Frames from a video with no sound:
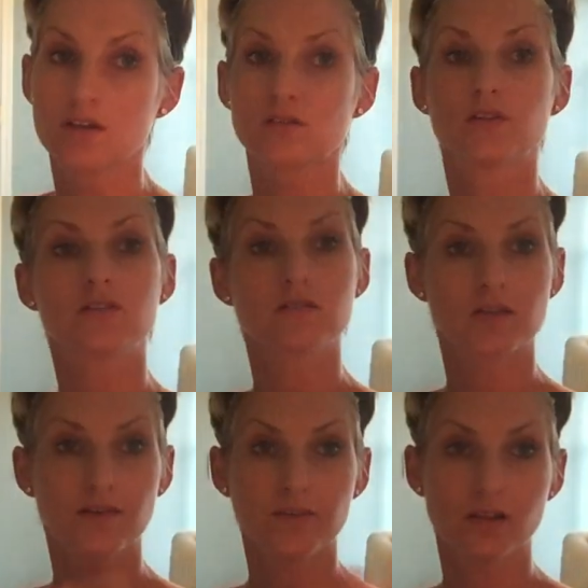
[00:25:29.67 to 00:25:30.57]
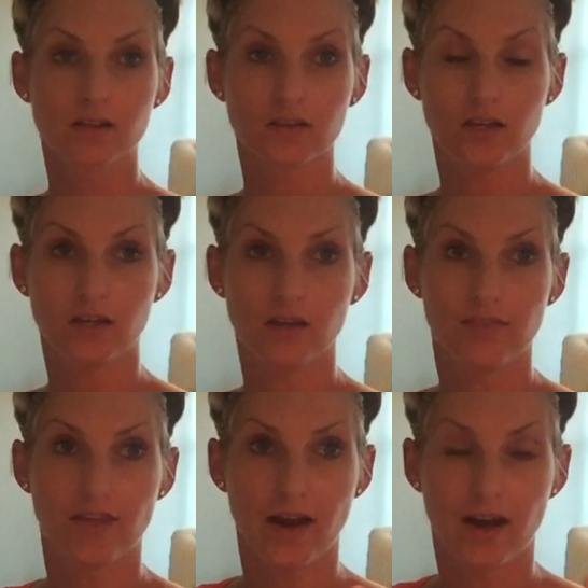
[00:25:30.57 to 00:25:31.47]
So there's definitely
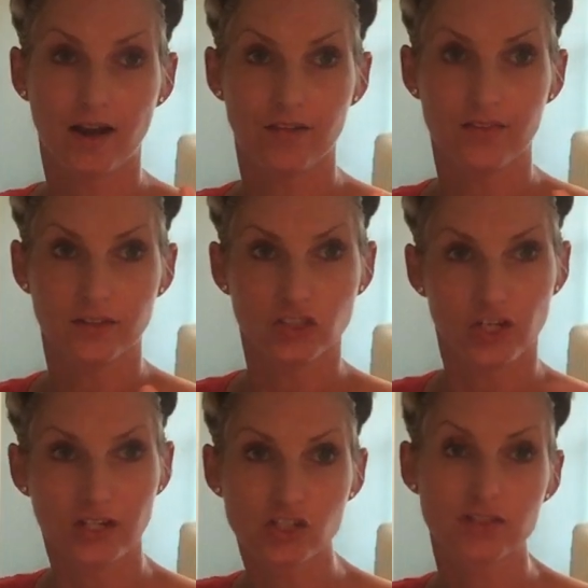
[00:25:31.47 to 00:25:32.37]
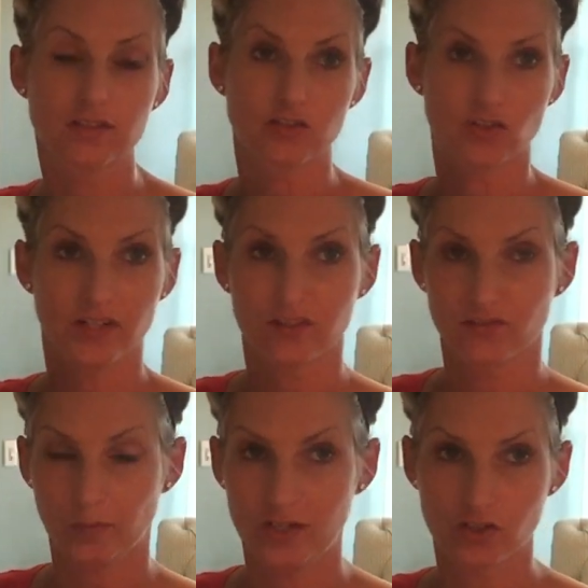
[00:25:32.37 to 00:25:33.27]
that the changes and the
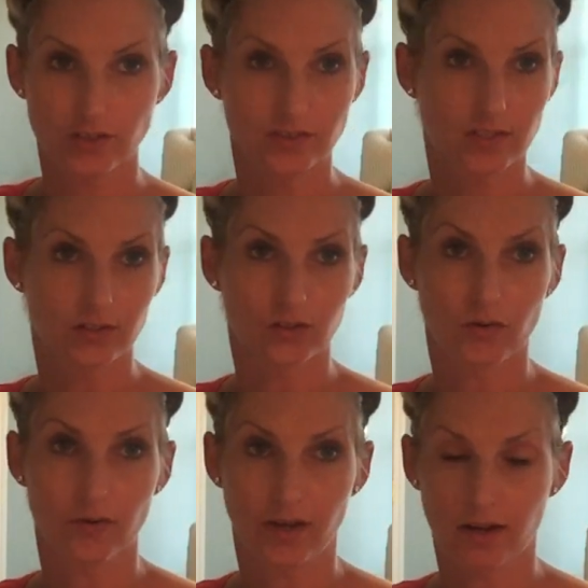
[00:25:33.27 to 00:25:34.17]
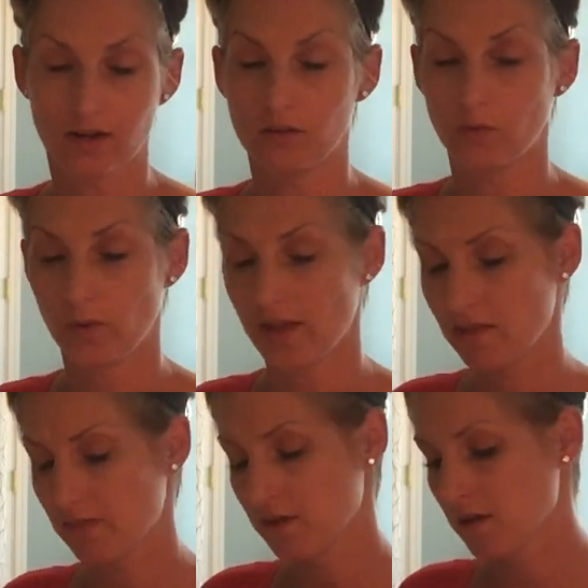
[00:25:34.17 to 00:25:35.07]
transformations that are going on
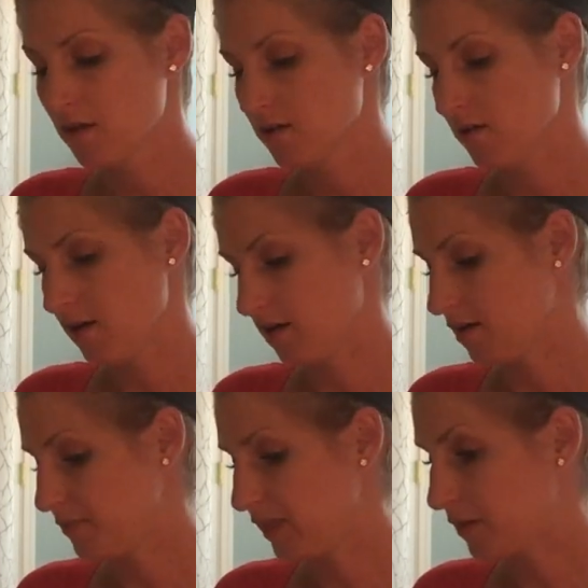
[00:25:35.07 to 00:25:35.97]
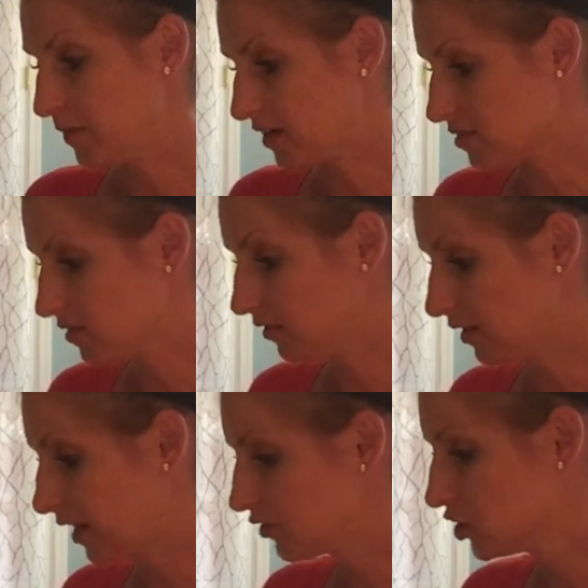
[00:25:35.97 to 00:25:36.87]
with that
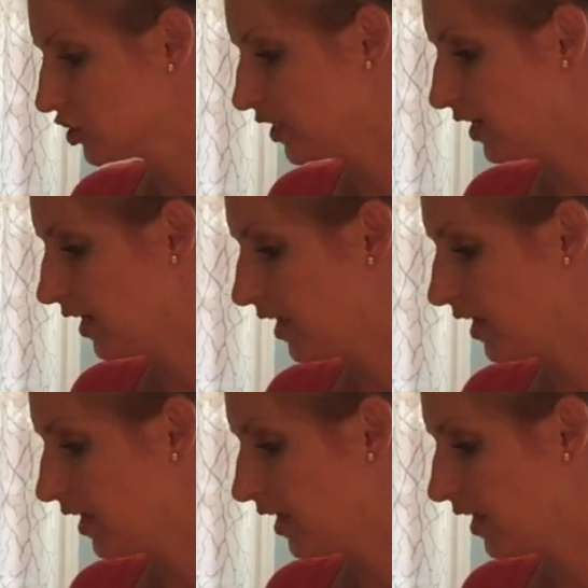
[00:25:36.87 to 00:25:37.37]
masculine energy.